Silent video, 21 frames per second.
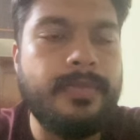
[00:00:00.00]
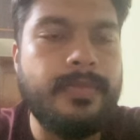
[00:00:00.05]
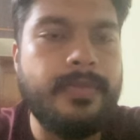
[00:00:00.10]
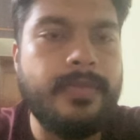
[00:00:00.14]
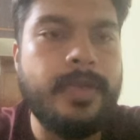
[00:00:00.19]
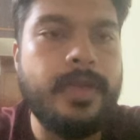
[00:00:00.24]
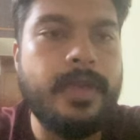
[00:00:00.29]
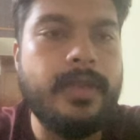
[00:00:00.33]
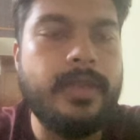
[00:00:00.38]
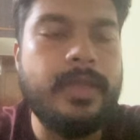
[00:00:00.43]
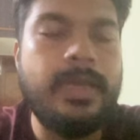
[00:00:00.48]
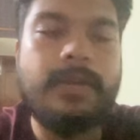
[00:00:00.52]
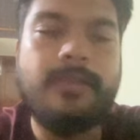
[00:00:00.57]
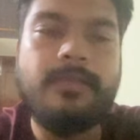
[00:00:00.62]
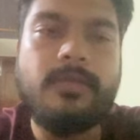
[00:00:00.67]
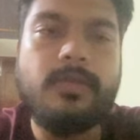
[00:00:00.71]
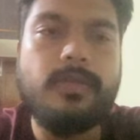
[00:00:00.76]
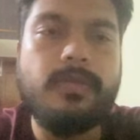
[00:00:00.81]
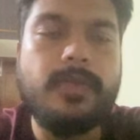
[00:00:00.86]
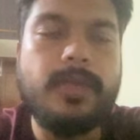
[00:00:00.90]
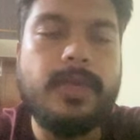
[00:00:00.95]
yeah, and that
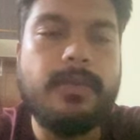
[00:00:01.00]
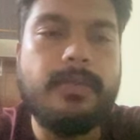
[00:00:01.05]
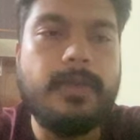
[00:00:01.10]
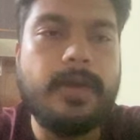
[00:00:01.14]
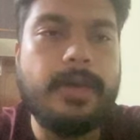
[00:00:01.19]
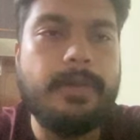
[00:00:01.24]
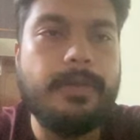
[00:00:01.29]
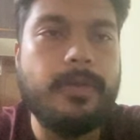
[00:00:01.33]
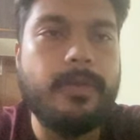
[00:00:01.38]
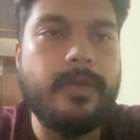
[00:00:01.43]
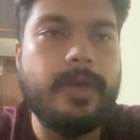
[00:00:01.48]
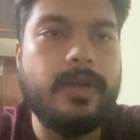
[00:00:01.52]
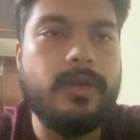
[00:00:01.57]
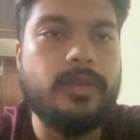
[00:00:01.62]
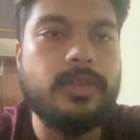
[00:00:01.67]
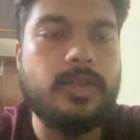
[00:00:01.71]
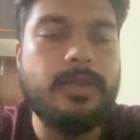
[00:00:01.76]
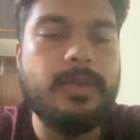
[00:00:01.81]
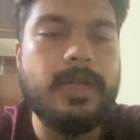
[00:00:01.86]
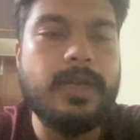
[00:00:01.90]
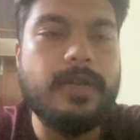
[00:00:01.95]
would be my provider.
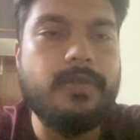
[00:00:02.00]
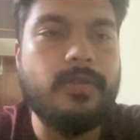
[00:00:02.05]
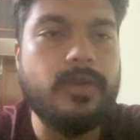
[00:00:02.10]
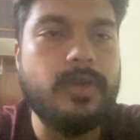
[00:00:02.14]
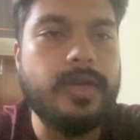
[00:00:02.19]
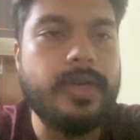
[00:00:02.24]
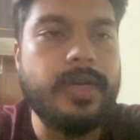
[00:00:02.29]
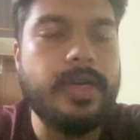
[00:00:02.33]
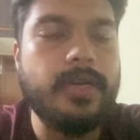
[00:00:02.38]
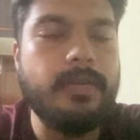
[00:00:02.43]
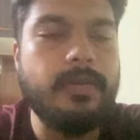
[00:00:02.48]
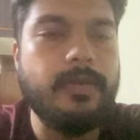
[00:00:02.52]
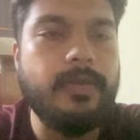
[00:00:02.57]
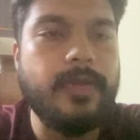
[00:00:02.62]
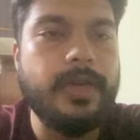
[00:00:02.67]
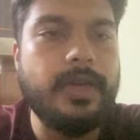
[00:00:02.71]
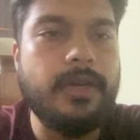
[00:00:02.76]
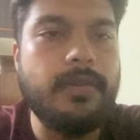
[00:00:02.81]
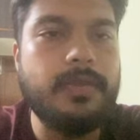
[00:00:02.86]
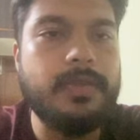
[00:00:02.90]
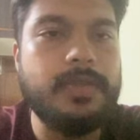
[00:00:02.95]
So I'm gonna have to create a
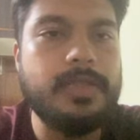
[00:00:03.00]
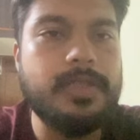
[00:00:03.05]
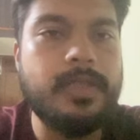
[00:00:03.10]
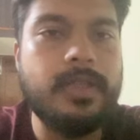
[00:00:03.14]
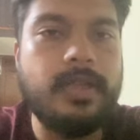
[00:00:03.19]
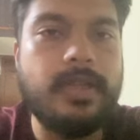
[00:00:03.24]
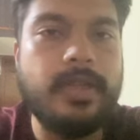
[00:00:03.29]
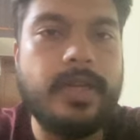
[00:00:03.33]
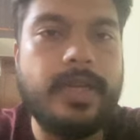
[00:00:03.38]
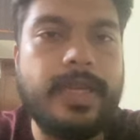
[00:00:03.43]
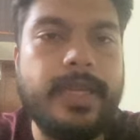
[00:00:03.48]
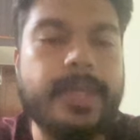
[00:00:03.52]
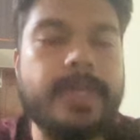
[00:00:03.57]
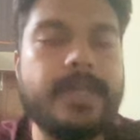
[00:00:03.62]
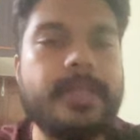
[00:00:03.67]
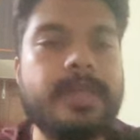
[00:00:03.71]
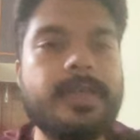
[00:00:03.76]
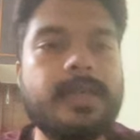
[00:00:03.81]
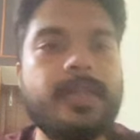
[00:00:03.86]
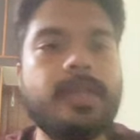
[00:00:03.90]
provider which is gonna read